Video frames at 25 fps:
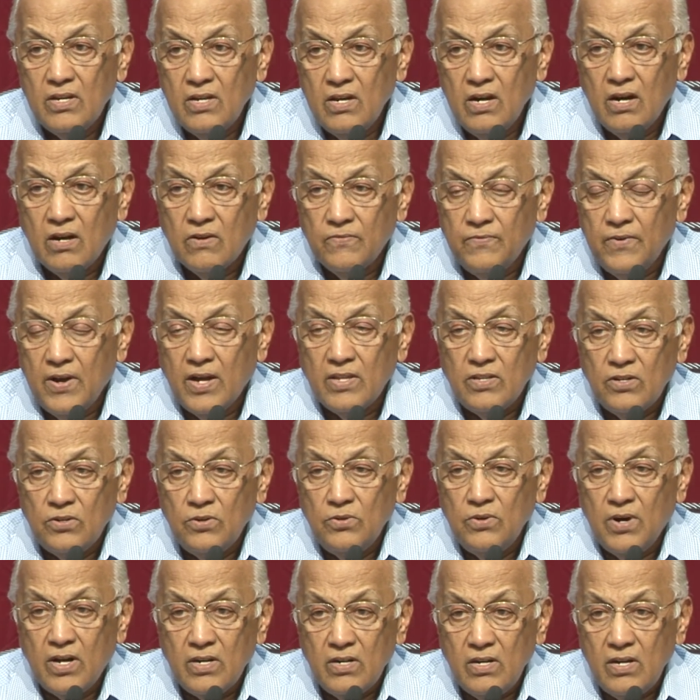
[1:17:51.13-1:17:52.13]
our Father
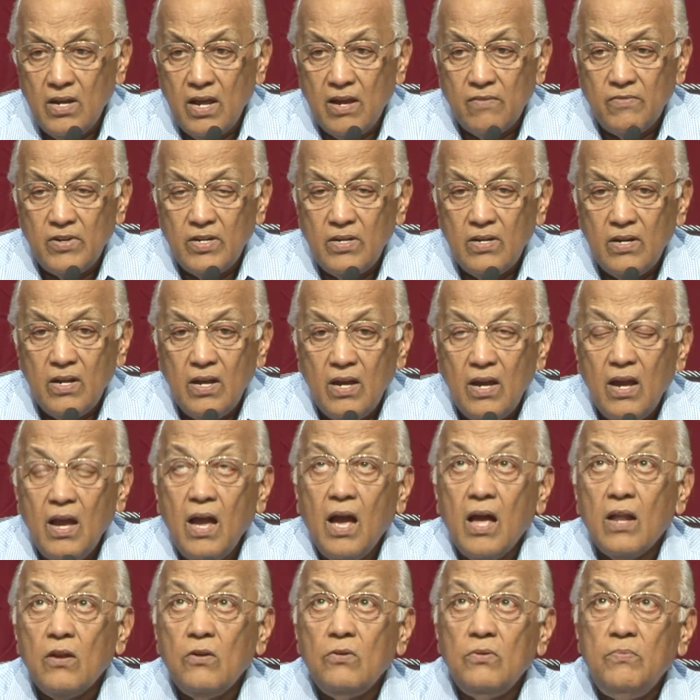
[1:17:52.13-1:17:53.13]
who art in heaven,
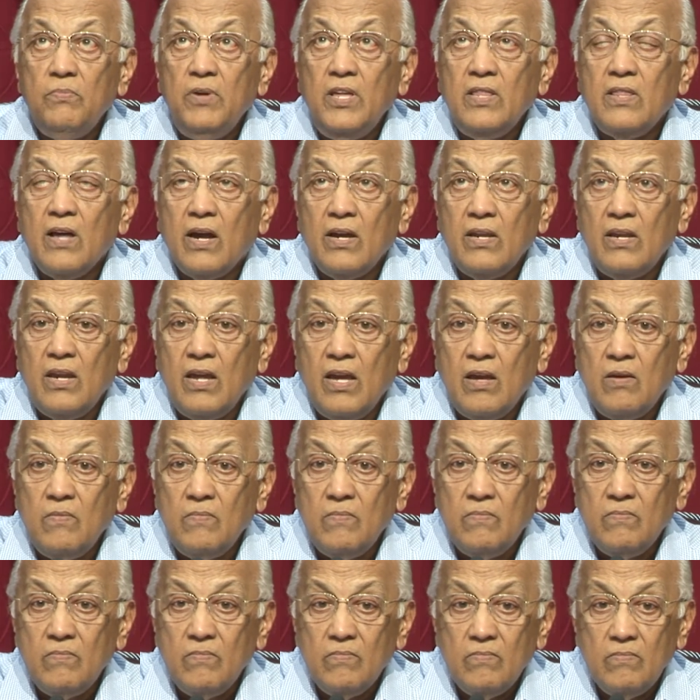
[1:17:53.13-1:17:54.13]
hallowed be thy
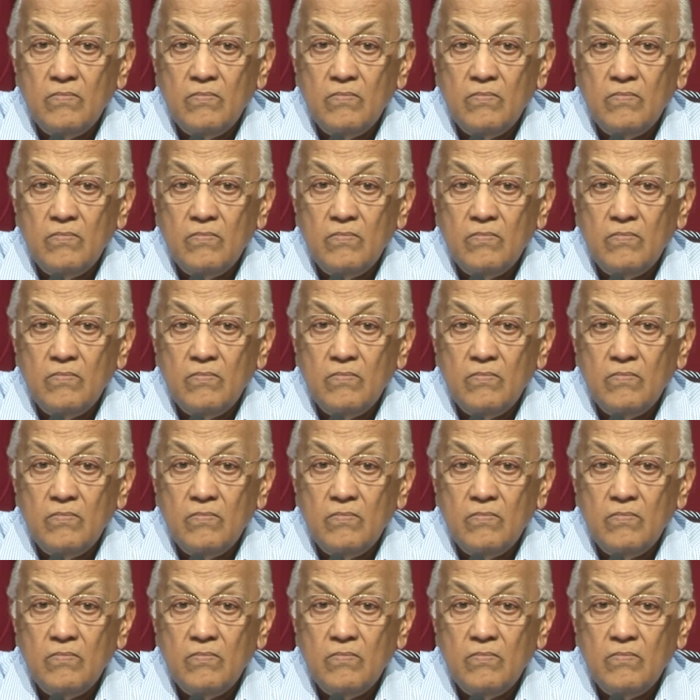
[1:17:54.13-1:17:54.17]
name.